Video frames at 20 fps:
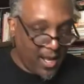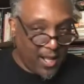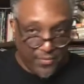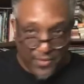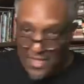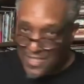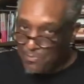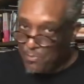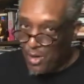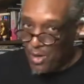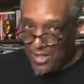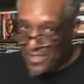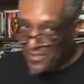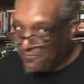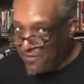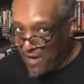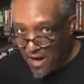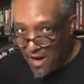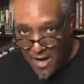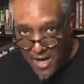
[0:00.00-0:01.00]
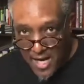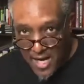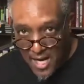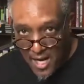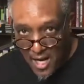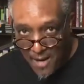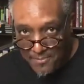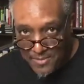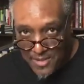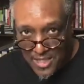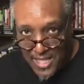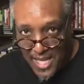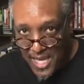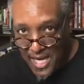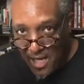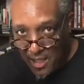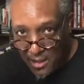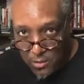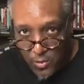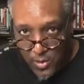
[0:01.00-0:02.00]
This book is very up to date,
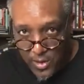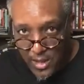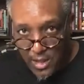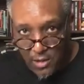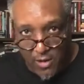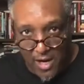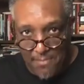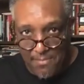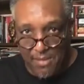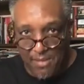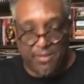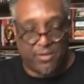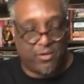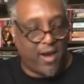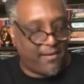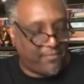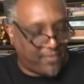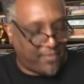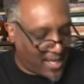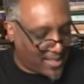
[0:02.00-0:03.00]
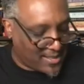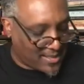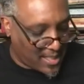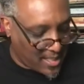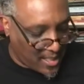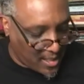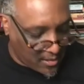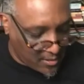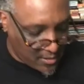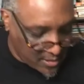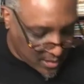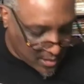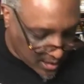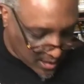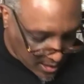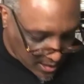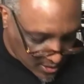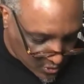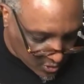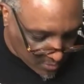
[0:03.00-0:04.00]
including a great bibliographic essay to tell
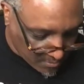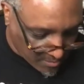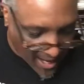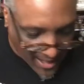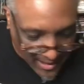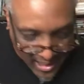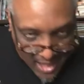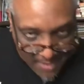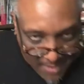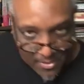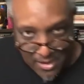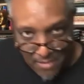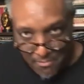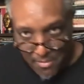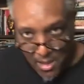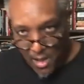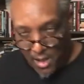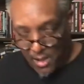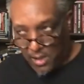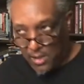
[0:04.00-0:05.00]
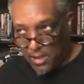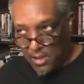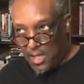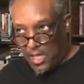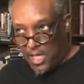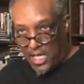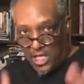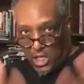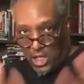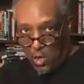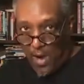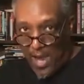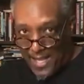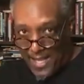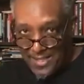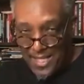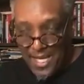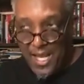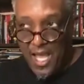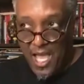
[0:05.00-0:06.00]
you history of Black labor in America, in the
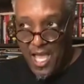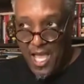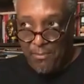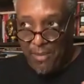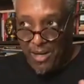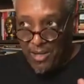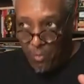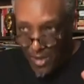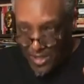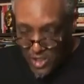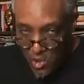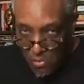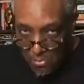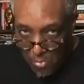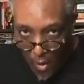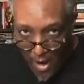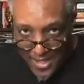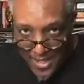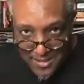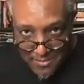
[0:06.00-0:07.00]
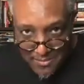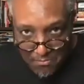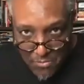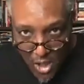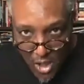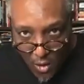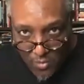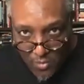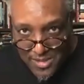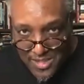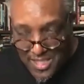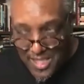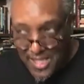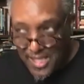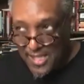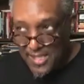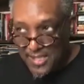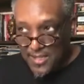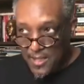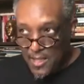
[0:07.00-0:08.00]
US. But what Du Bois notes
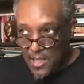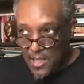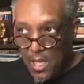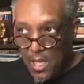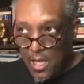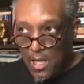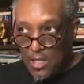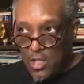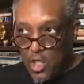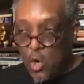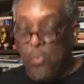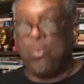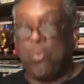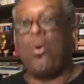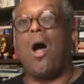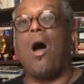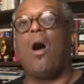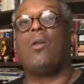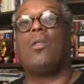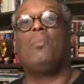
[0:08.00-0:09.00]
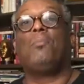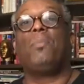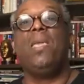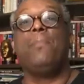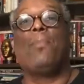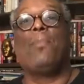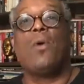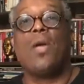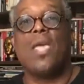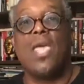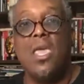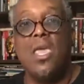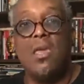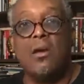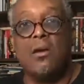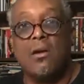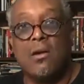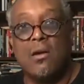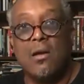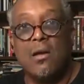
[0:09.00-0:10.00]
is, you brought people
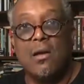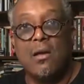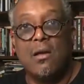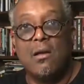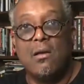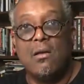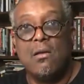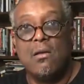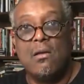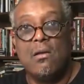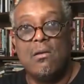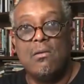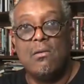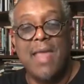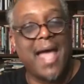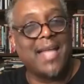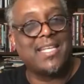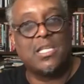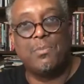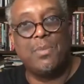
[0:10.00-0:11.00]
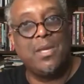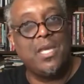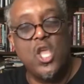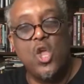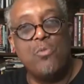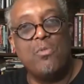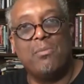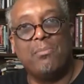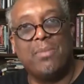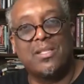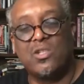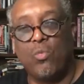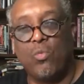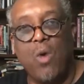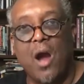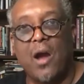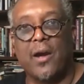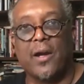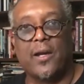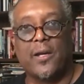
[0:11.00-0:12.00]
here not to be human, but to
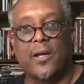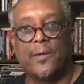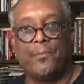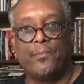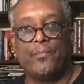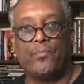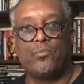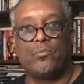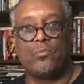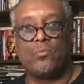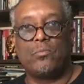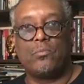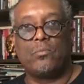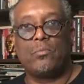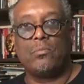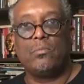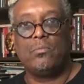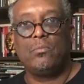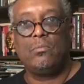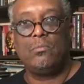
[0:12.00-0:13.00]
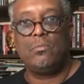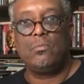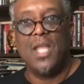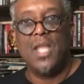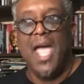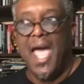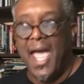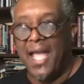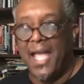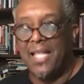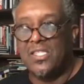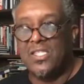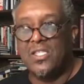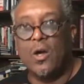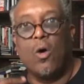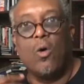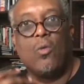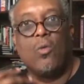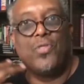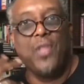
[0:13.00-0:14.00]
work. And
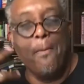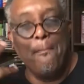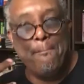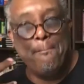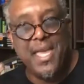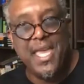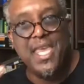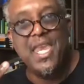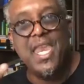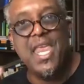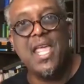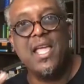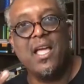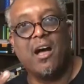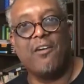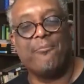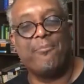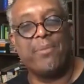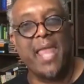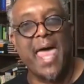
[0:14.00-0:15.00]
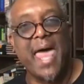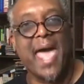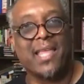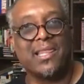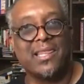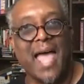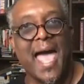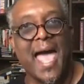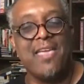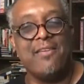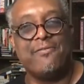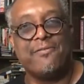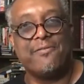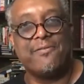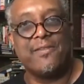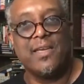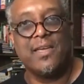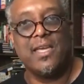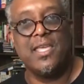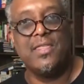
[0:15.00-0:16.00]
so the meaning of Black life
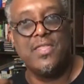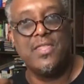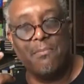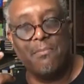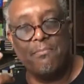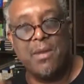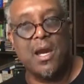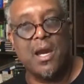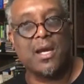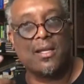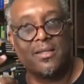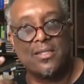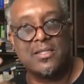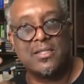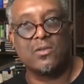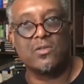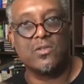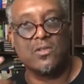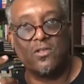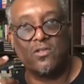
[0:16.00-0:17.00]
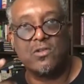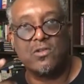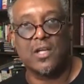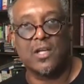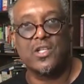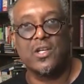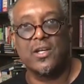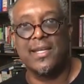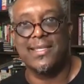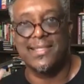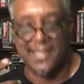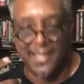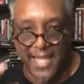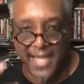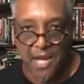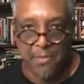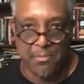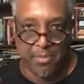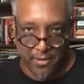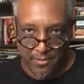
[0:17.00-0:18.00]
in the American social structure is
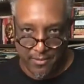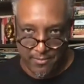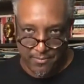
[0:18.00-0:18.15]
labor.